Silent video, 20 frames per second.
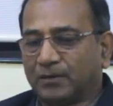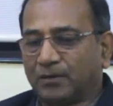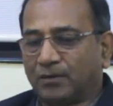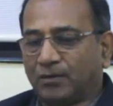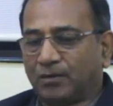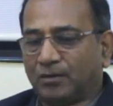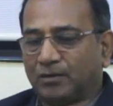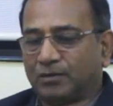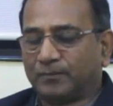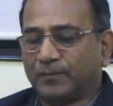
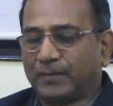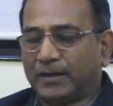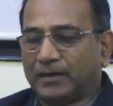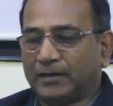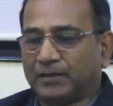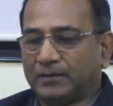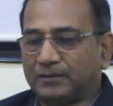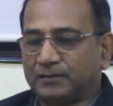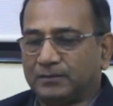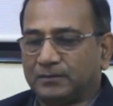All
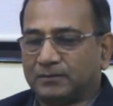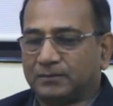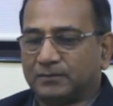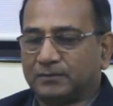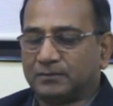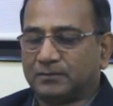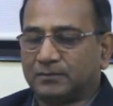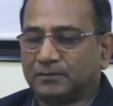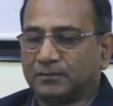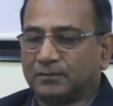my
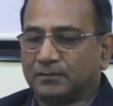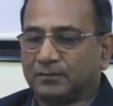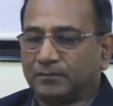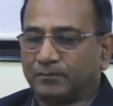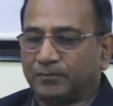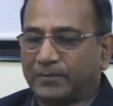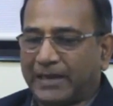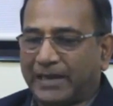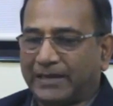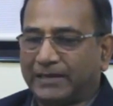
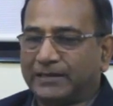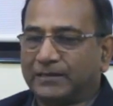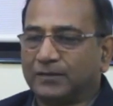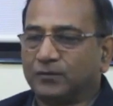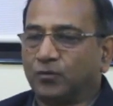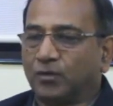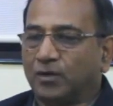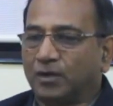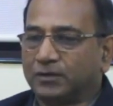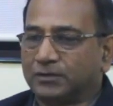planning
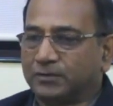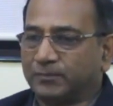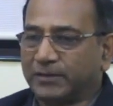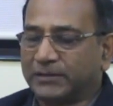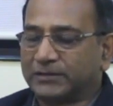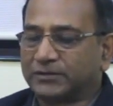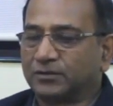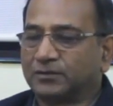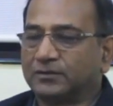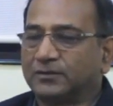was
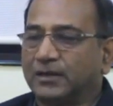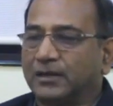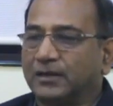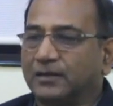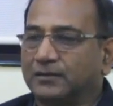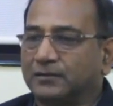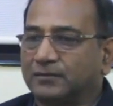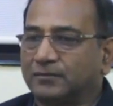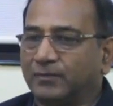based on that.